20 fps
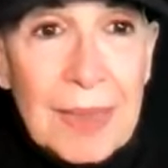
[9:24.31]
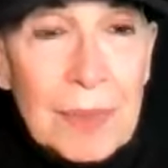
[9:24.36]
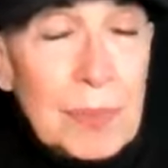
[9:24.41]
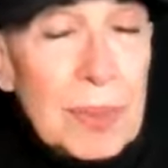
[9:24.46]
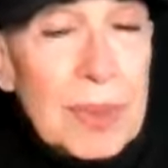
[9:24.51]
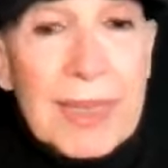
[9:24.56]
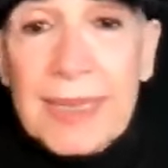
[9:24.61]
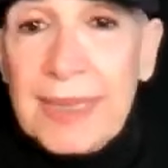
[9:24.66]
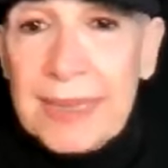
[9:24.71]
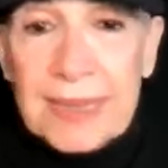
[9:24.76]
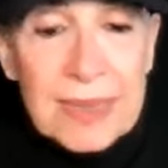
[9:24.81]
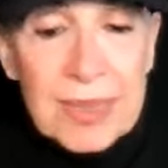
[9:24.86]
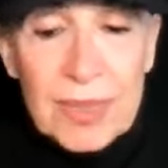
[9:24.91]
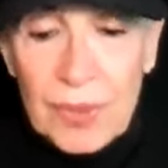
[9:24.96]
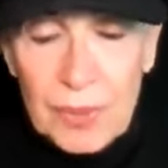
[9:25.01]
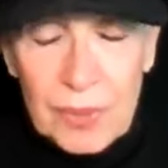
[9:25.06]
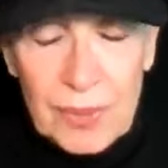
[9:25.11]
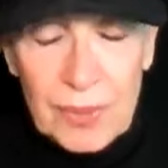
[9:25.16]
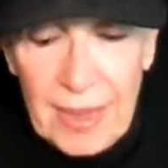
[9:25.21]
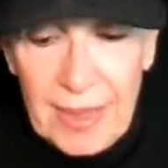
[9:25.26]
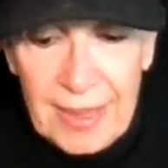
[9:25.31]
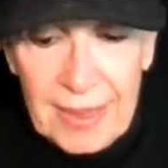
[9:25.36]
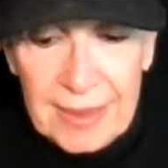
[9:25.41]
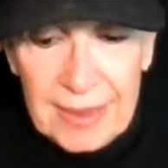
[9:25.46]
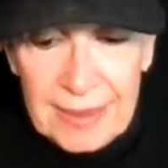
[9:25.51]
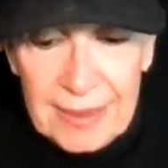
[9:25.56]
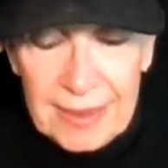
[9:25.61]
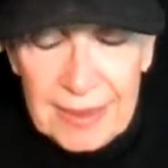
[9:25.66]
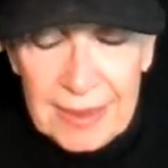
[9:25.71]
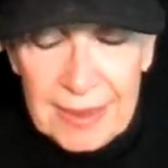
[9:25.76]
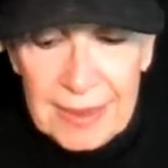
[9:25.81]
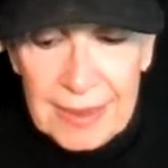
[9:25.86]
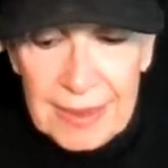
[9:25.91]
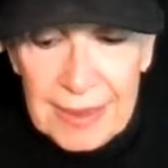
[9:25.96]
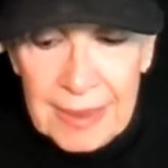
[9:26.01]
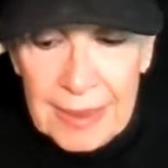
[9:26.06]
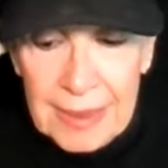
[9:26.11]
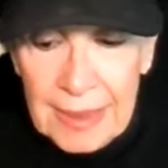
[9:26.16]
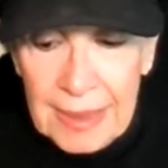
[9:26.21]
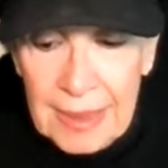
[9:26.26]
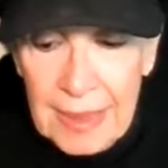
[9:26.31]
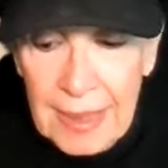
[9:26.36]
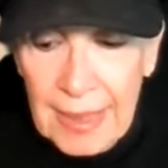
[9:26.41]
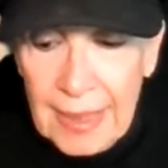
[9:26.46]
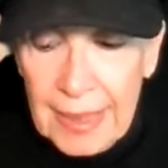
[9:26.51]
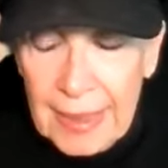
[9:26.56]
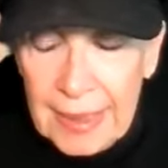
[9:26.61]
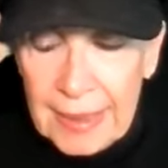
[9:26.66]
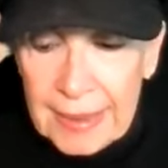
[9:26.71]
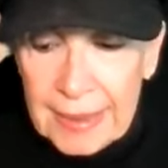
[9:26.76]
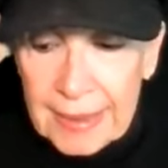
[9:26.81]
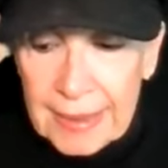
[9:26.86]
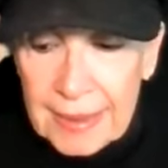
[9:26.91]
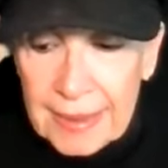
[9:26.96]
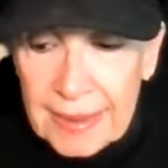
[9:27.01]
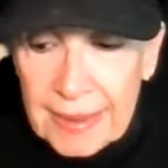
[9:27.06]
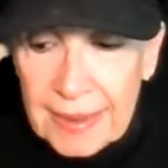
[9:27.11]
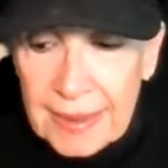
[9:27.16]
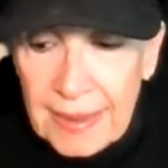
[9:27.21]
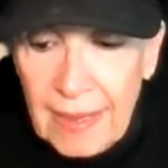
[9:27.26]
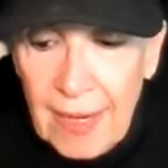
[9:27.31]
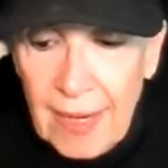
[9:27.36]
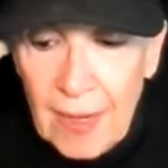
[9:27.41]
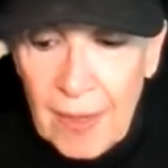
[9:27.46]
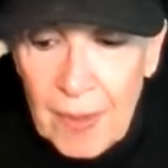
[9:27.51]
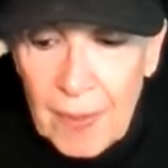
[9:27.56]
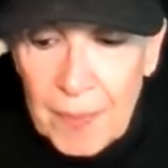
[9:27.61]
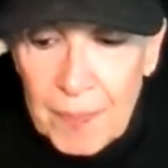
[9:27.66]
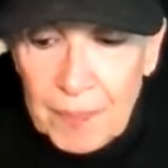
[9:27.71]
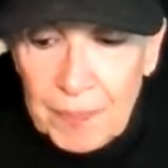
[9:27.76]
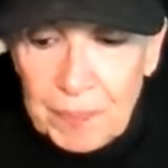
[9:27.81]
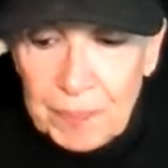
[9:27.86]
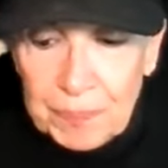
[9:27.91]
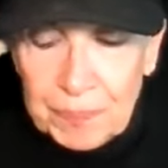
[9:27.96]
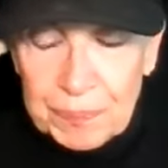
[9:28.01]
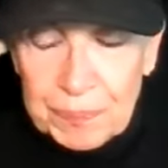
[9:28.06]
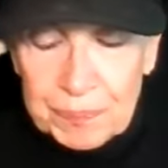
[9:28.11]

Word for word: But he didn't do that. And um,